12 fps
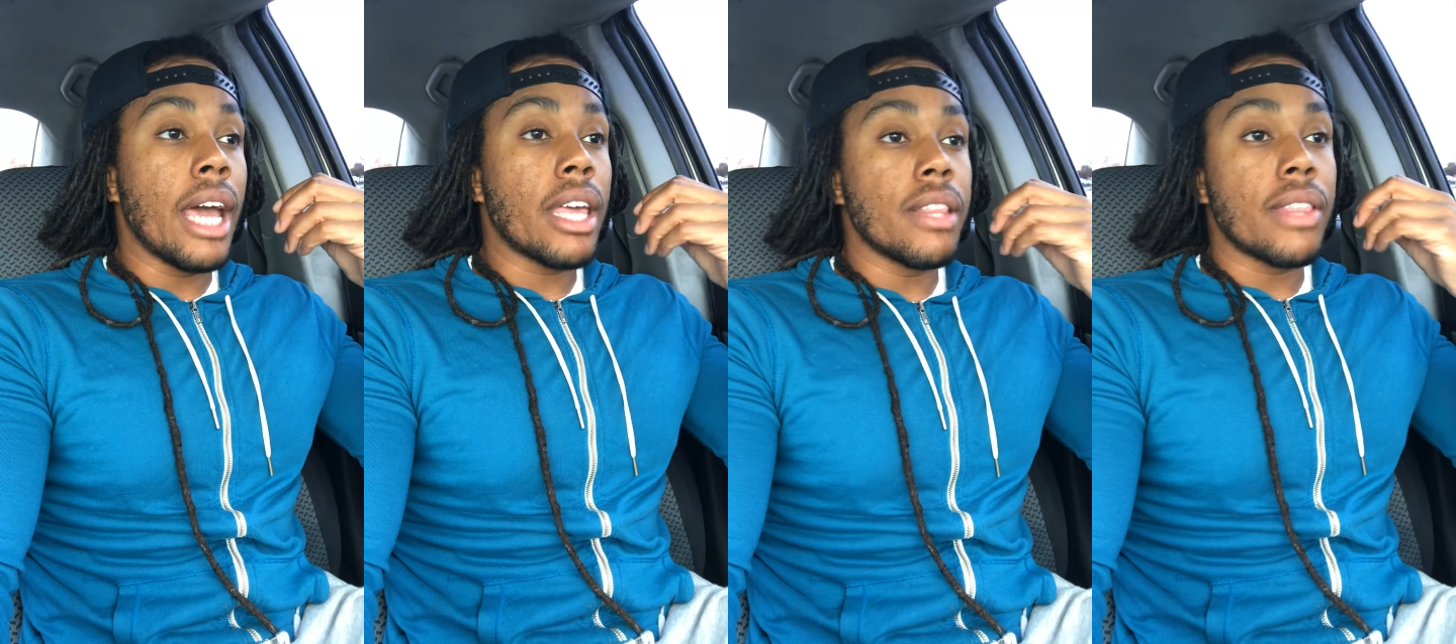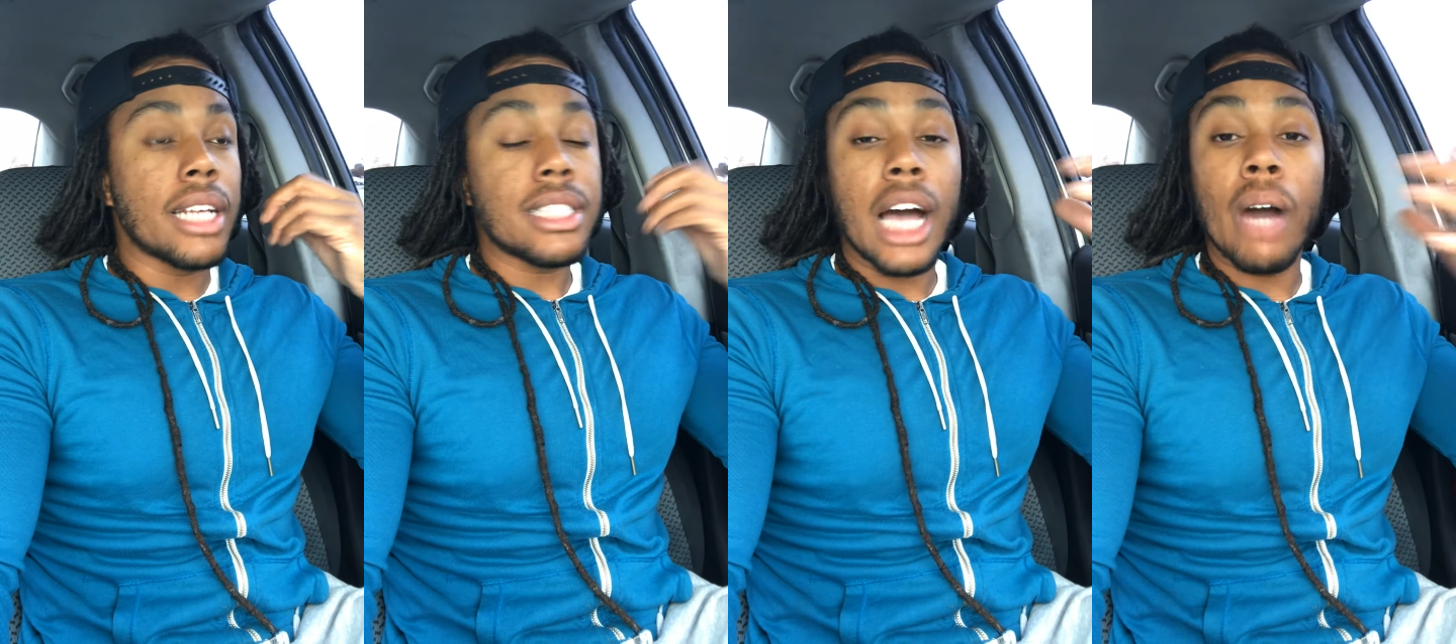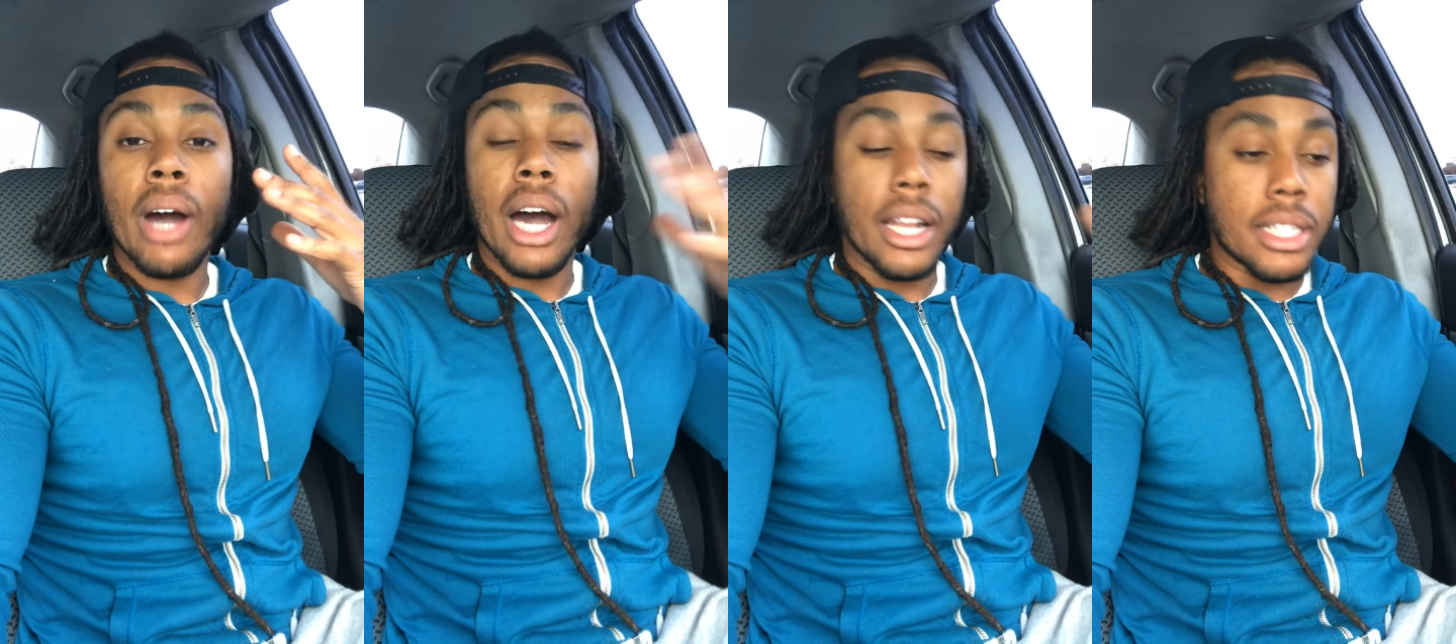that's how
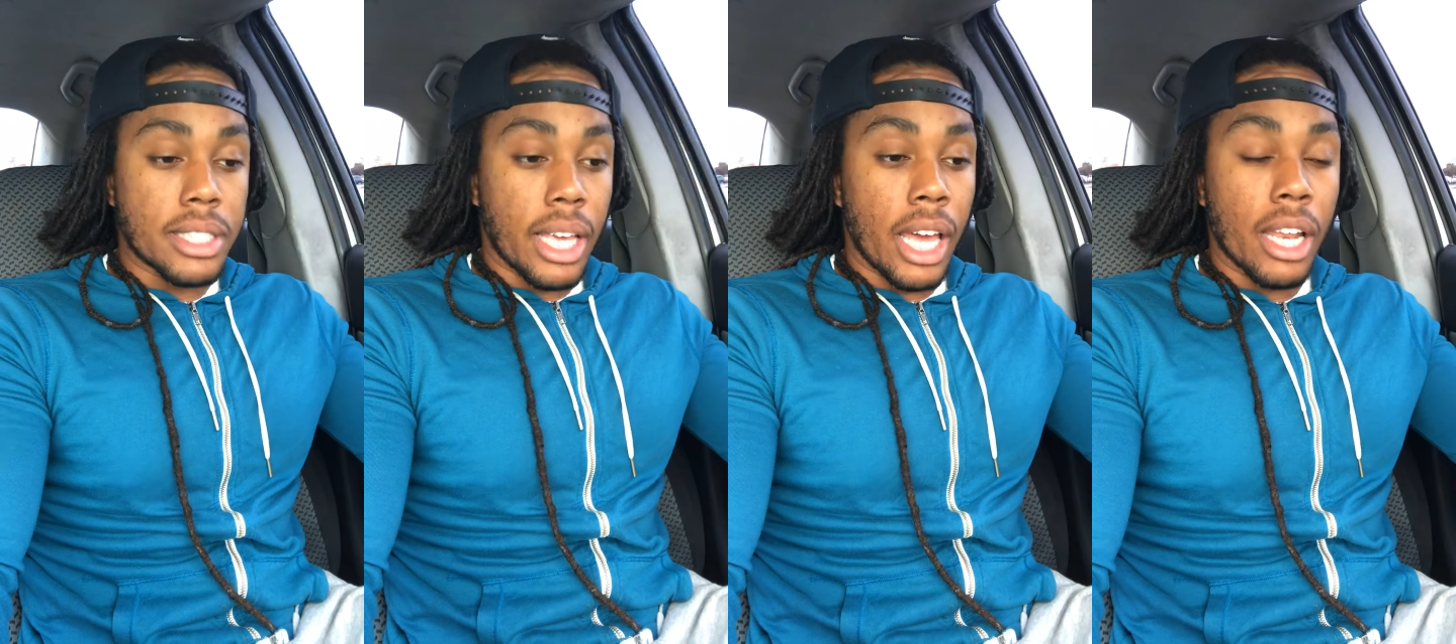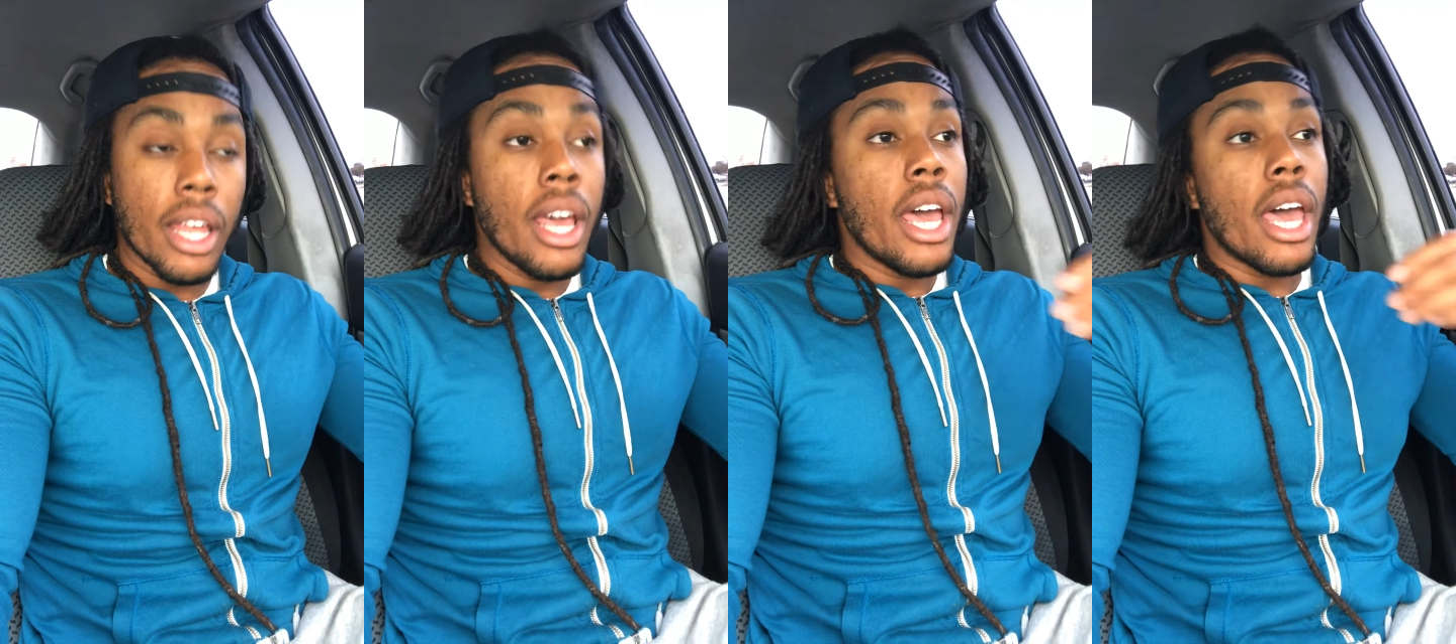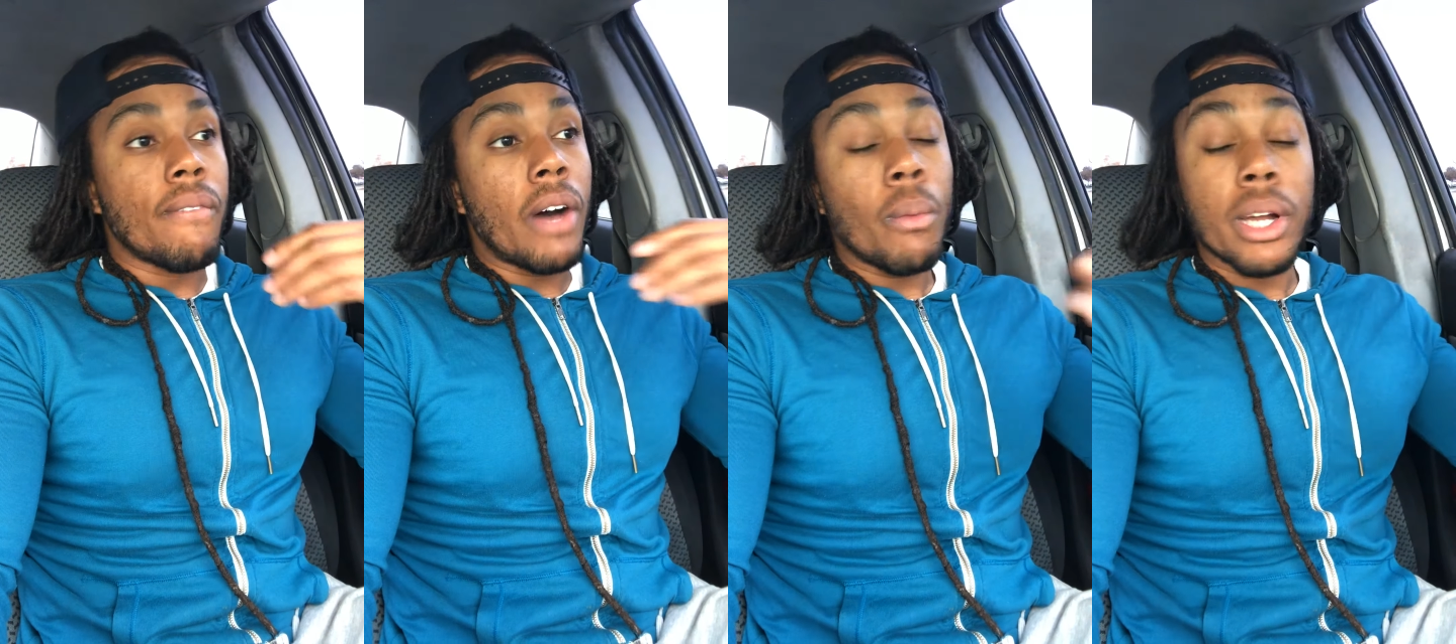I understand.
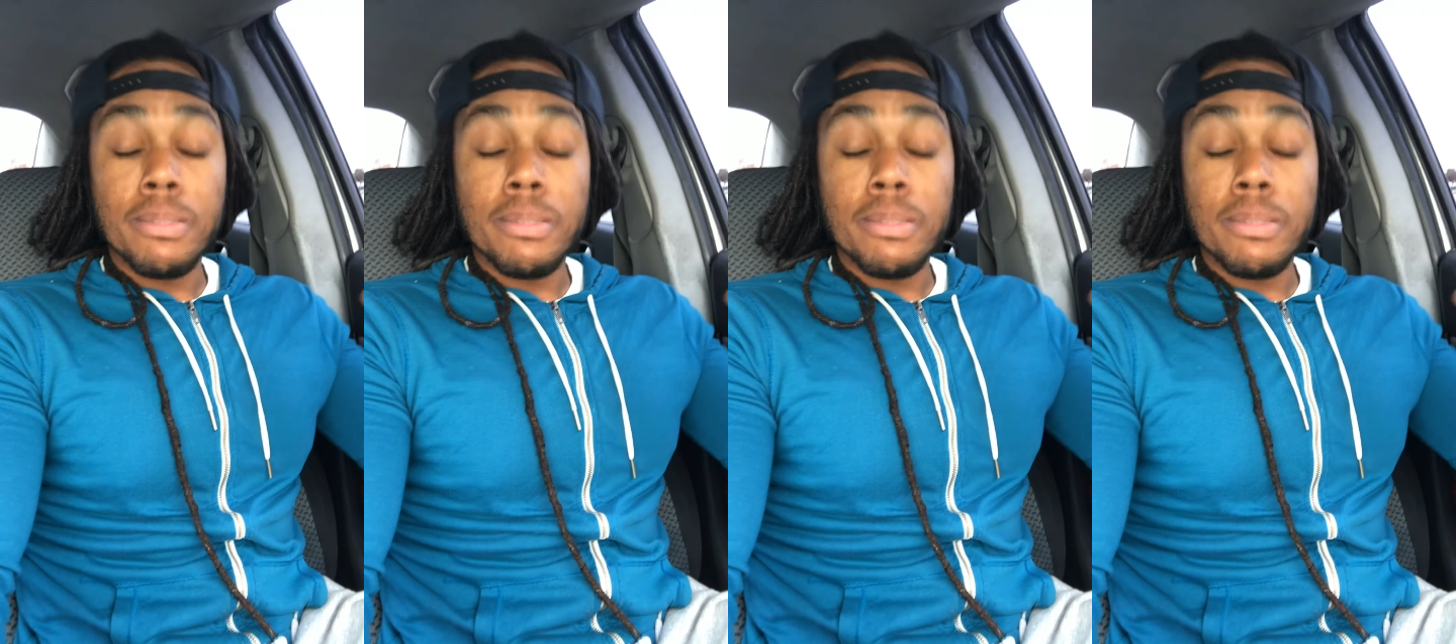If I want